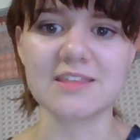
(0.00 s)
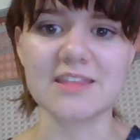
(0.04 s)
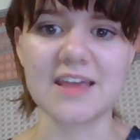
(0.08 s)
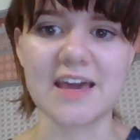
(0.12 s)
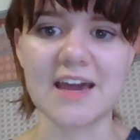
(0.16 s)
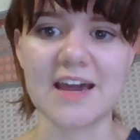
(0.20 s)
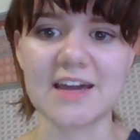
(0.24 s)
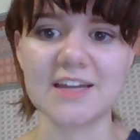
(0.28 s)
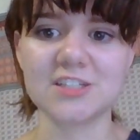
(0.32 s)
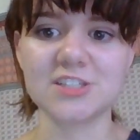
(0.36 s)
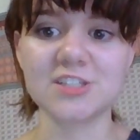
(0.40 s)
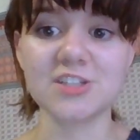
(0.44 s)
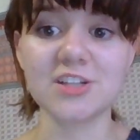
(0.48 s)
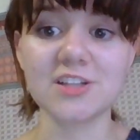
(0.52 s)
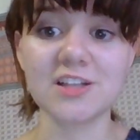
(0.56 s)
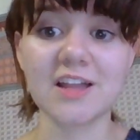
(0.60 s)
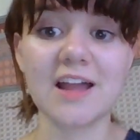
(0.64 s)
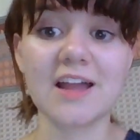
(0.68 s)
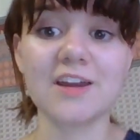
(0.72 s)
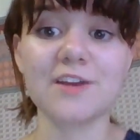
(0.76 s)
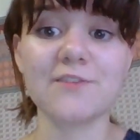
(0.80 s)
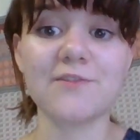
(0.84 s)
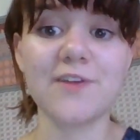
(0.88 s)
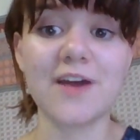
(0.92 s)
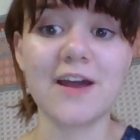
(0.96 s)
that she'll
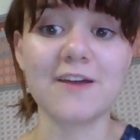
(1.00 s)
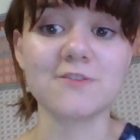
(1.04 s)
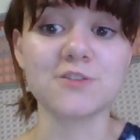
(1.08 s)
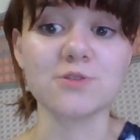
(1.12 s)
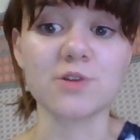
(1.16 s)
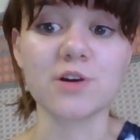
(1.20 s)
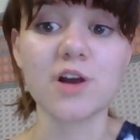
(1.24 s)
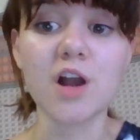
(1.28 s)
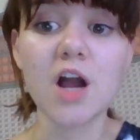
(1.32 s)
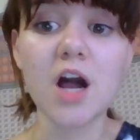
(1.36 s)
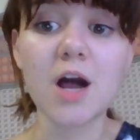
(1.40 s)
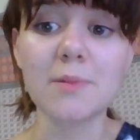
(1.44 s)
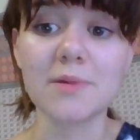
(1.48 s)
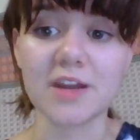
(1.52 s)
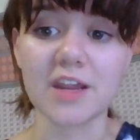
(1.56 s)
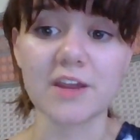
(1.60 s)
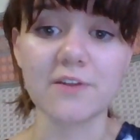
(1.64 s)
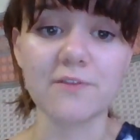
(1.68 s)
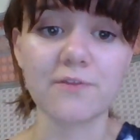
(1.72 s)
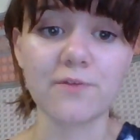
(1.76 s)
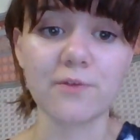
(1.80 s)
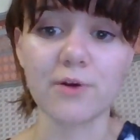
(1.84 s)
kind of have to accommodate